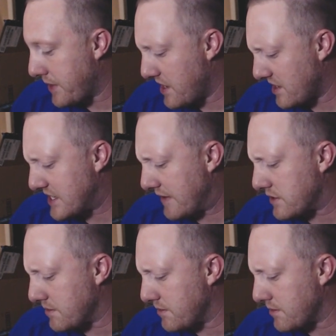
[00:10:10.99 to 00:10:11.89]
It does have
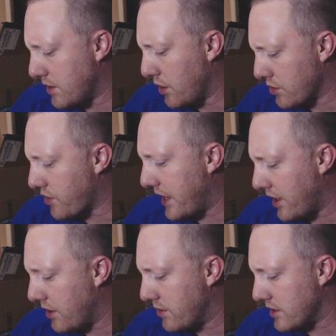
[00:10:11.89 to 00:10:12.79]
some whole grain
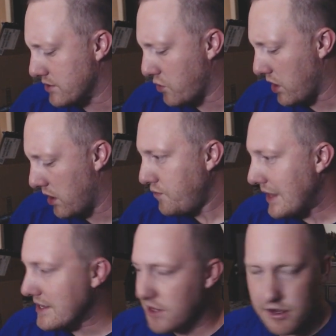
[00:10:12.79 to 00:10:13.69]
oat as well,
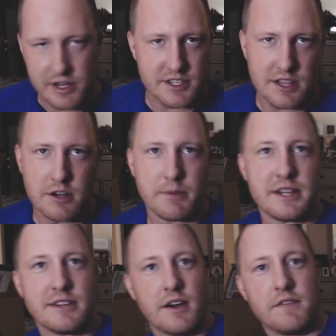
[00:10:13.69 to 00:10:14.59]
so there is a little
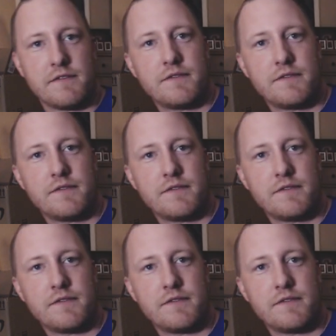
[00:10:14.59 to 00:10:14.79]
bit of